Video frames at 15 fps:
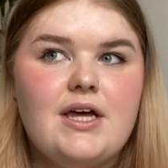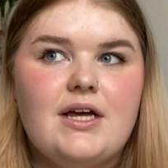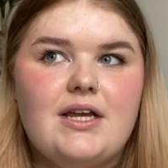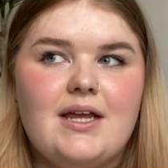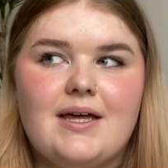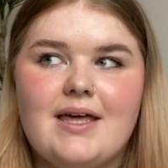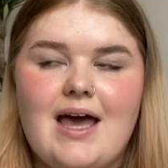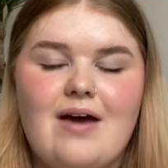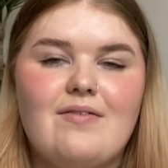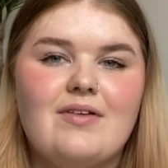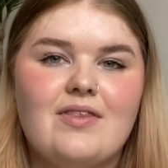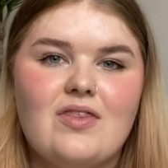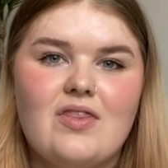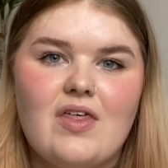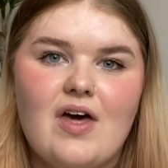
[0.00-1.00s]
like
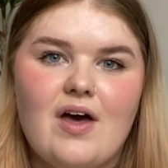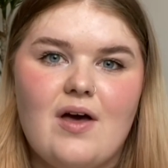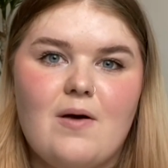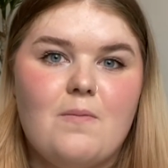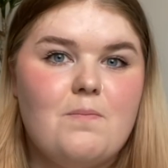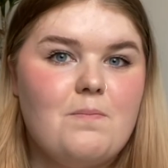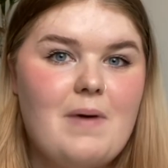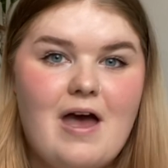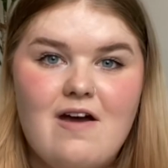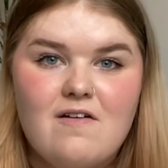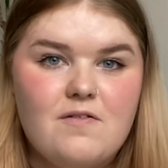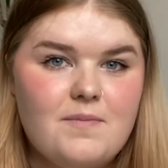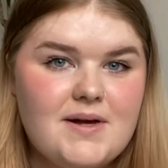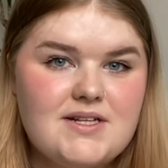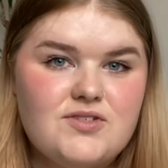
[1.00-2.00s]
having the pair
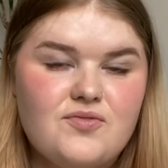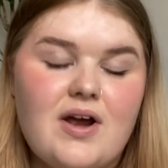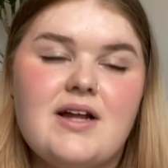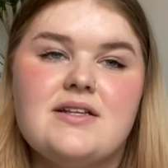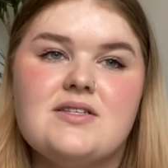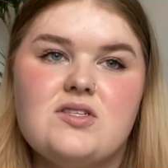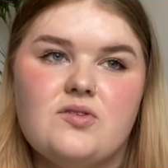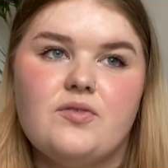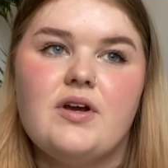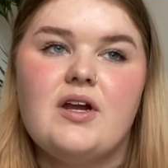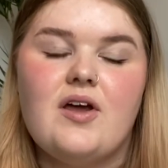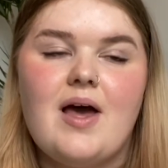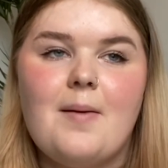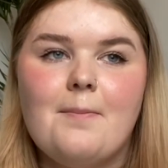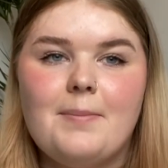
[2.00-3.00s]
of best friends,
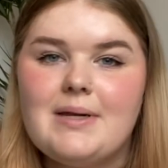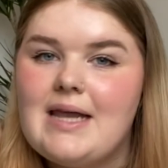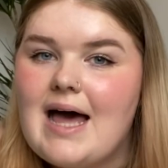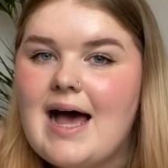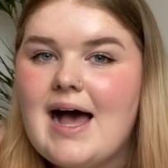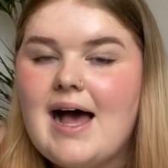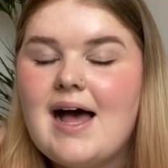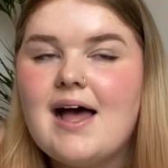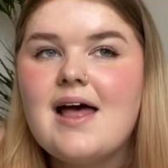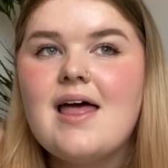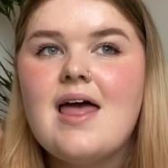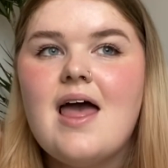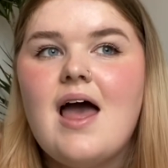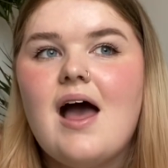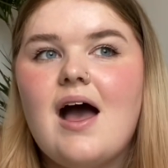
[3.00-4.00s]
Serena and Blair.
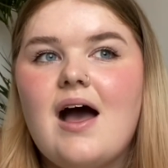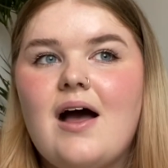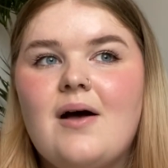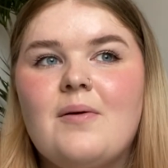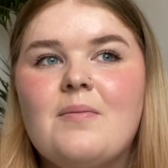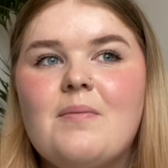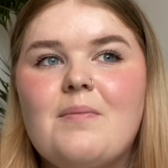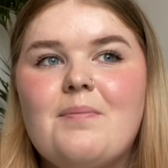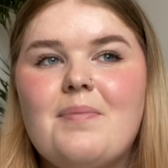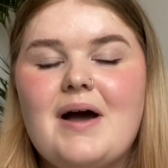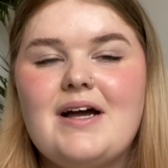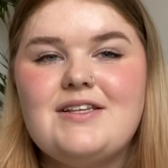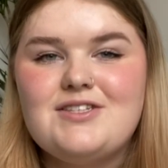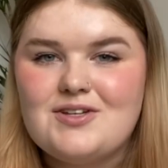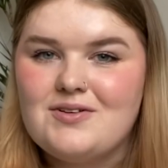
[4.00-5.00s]
But
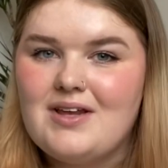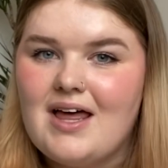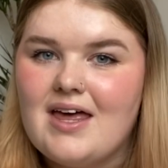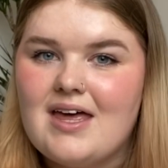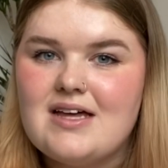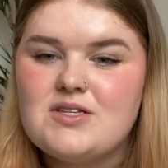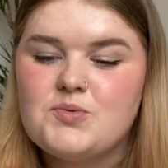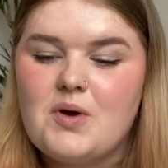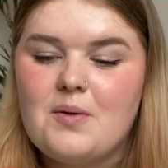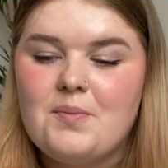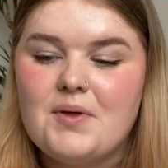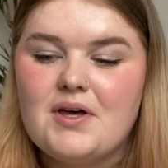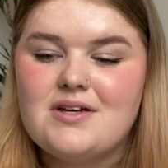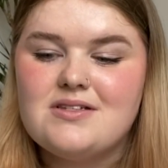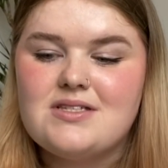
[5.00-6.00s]
I do like it as well
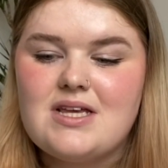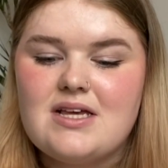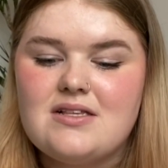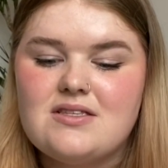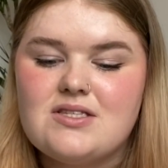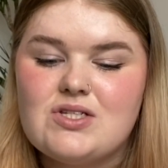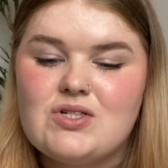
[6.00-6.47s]
because it's